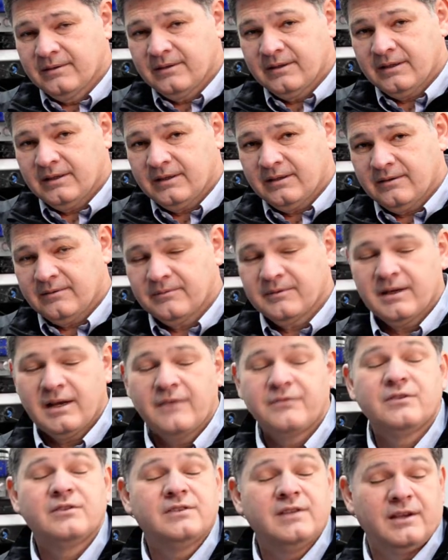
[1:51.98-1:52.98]

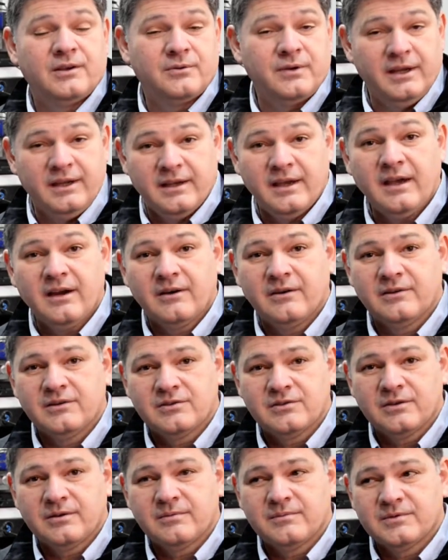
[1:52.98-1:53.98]
have to take great care in
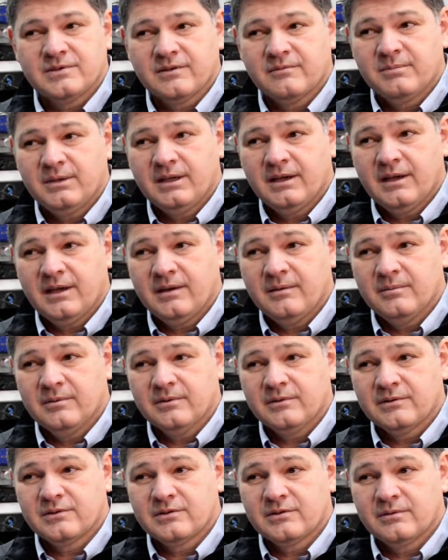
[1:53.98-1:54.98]
terms of being
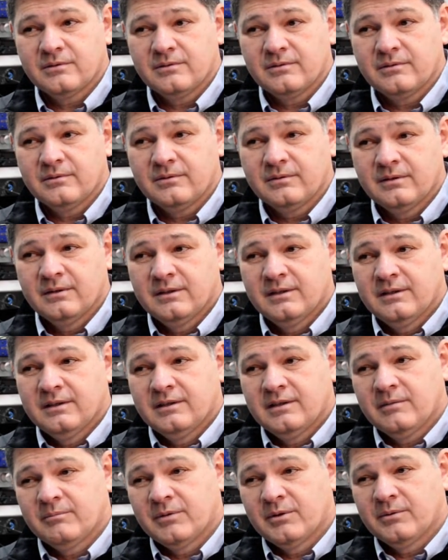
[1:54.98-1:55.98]
able to,
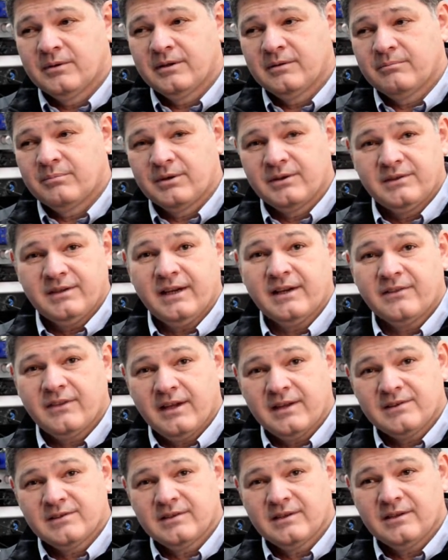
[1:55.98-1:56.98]
number one, protect
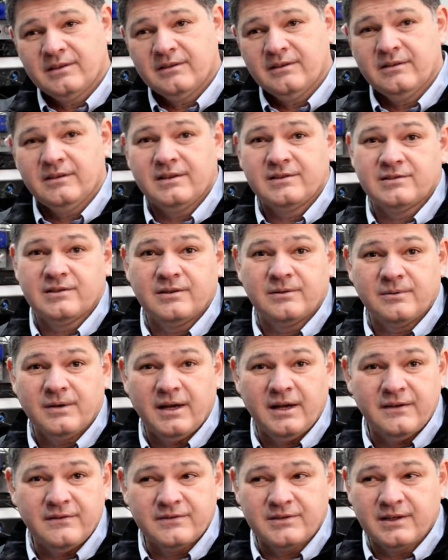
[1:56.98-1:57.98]
that signal as it
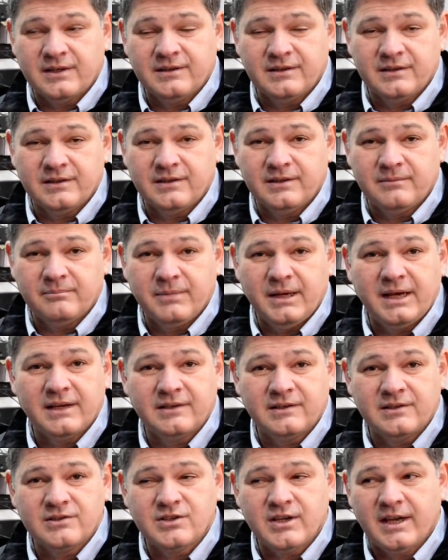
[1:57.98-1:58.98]
arrives at the back
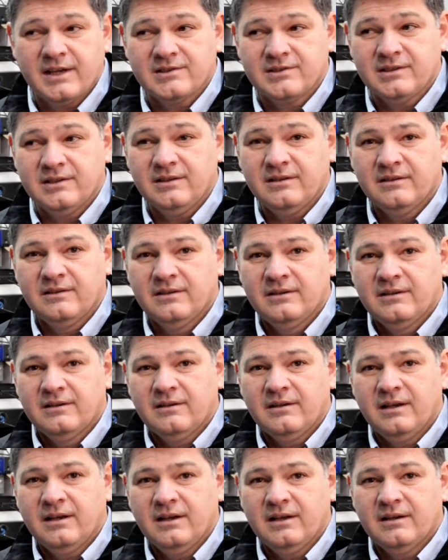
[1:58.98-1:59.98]
of the chassis,
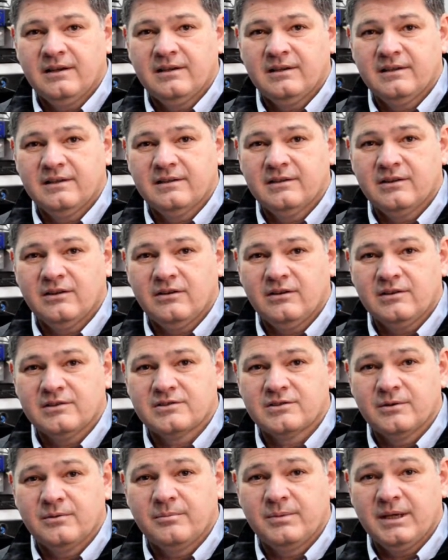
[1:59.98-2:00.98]
and
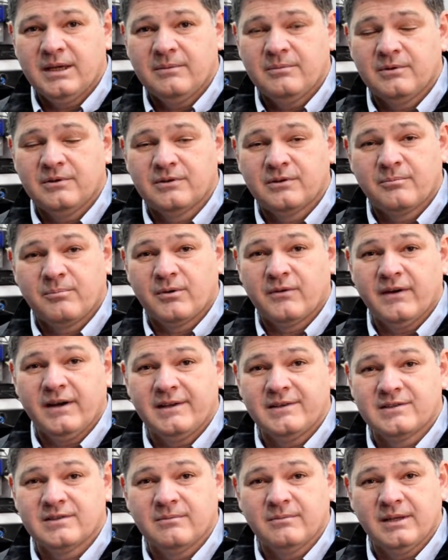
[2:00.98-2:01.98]
also be able to
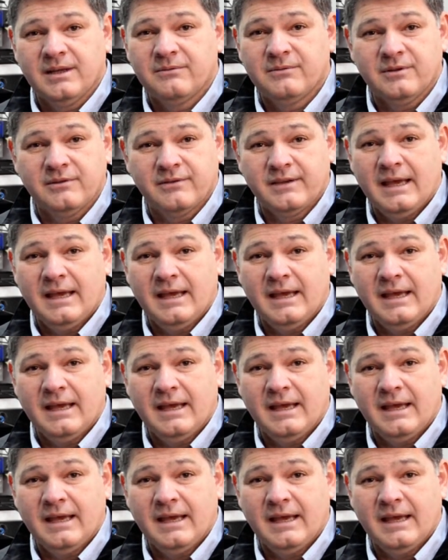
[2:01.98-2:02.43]
provide some level of